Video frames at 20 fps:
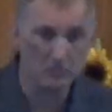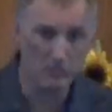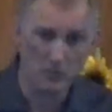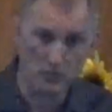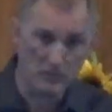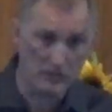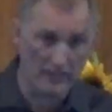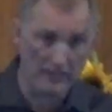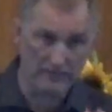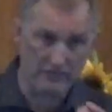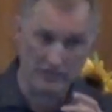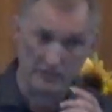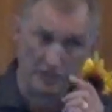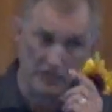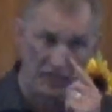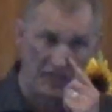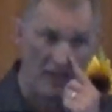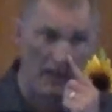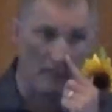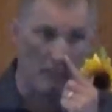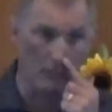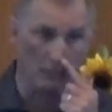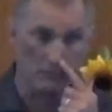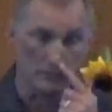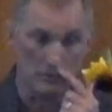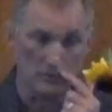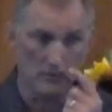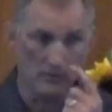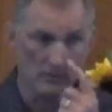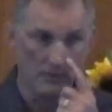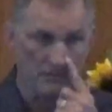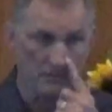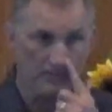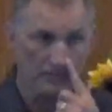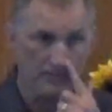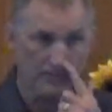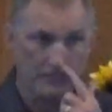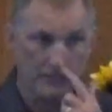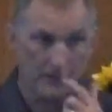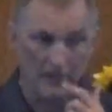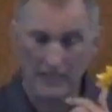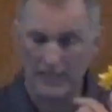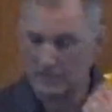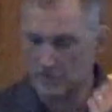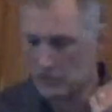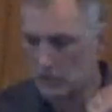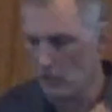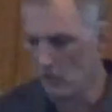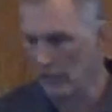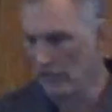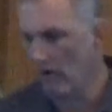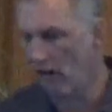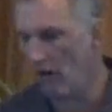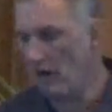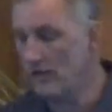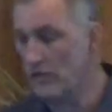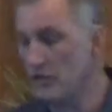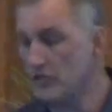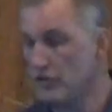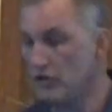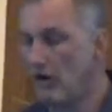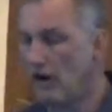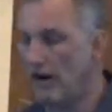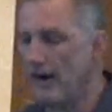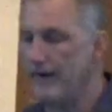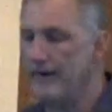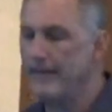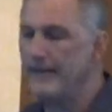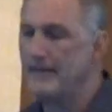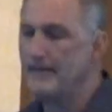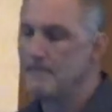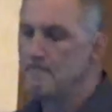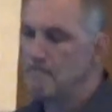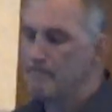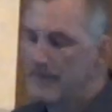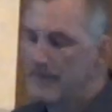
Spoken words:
Egypt was left in shambles. And so he hardened his heart,